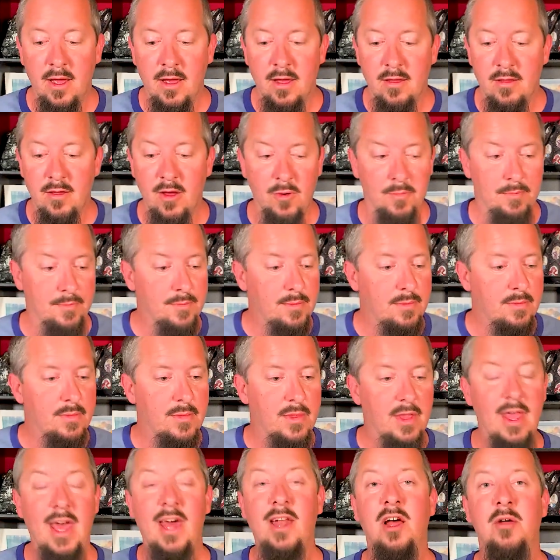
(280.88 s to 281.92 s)
So,
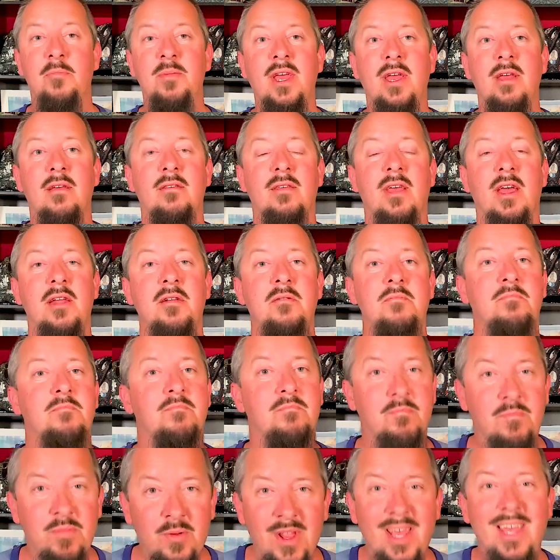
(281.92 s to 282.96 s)
that all being said,
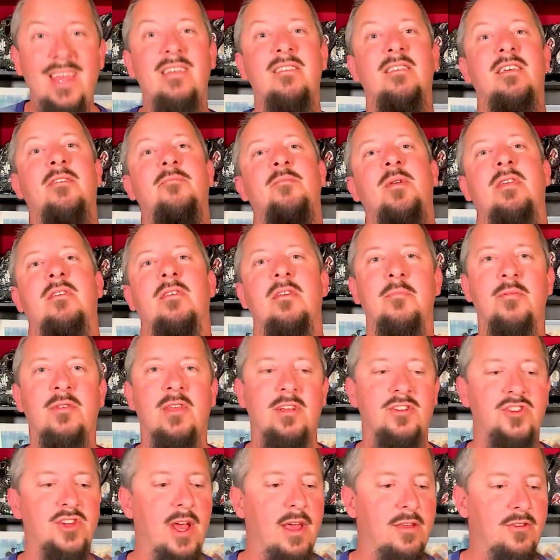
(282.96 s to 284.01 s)
please give me some
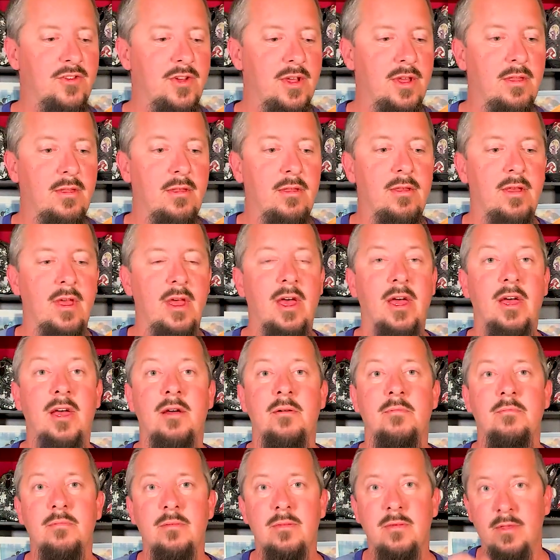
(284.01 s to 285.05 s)
suggestions,
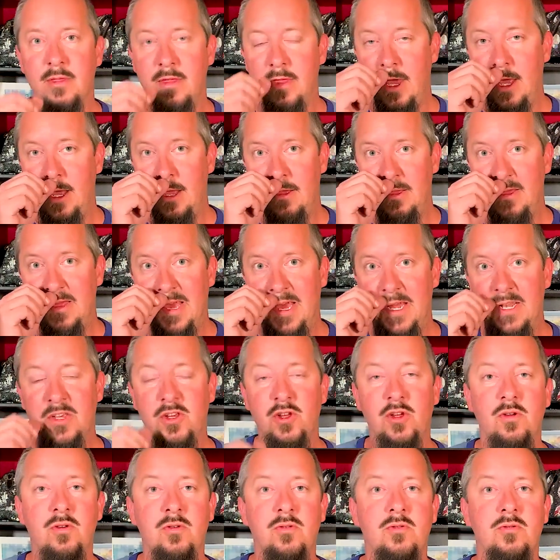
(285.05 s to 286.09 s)
um, things that
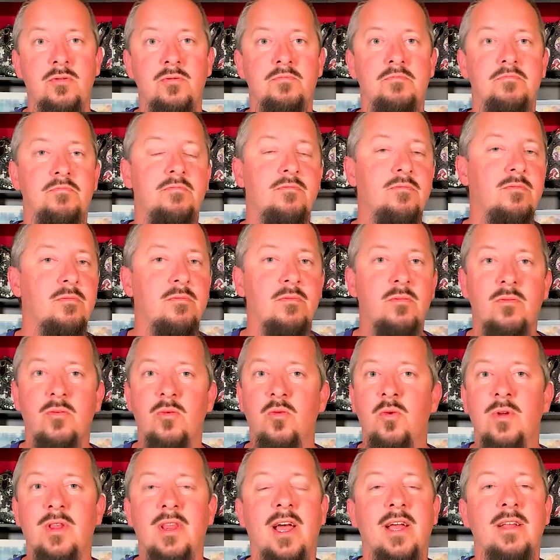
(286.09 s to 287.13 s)
you
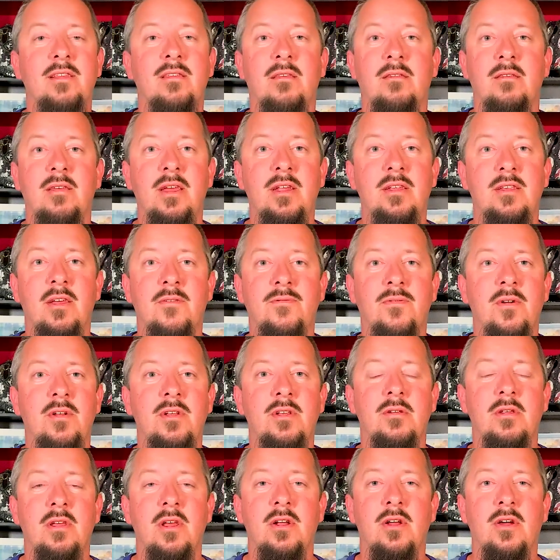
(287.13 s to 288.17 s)
would like to see
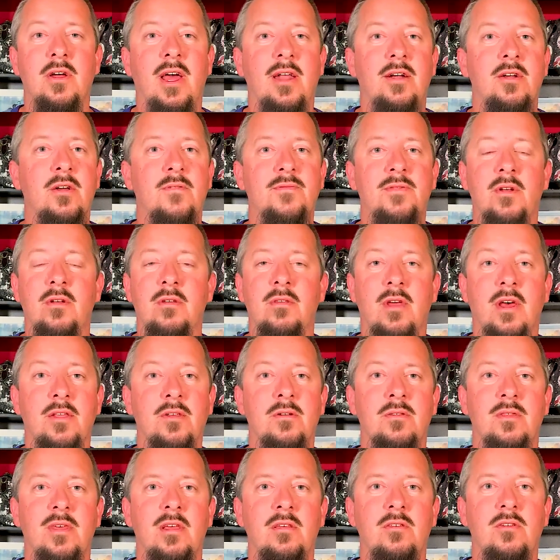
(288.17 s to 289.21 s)
different. You know, I don't know if there's
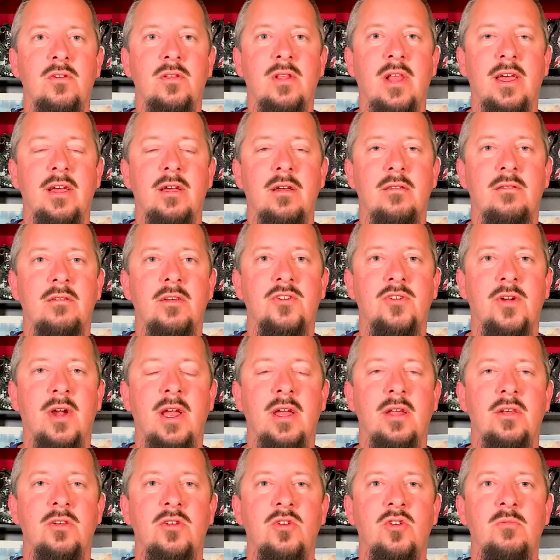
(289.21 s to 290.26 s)
other things you'd like us to try
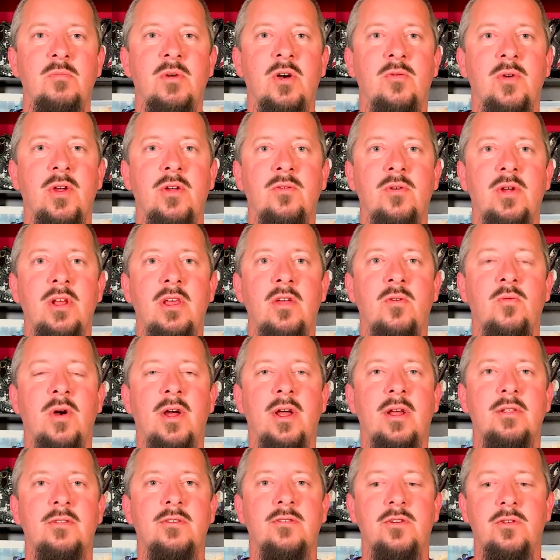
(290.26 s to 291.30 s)
and do, but we really
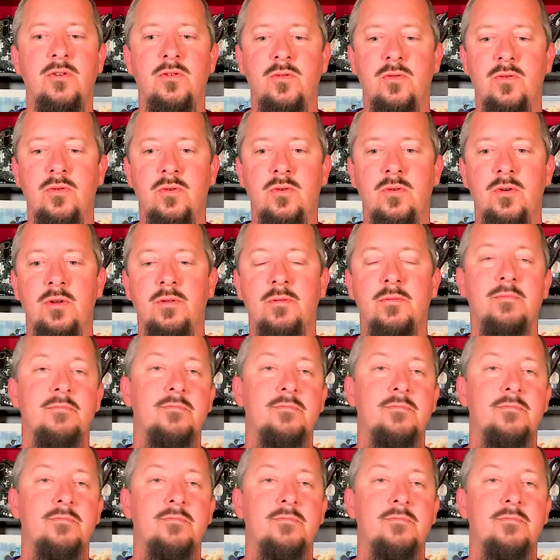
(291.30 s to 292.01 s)
want to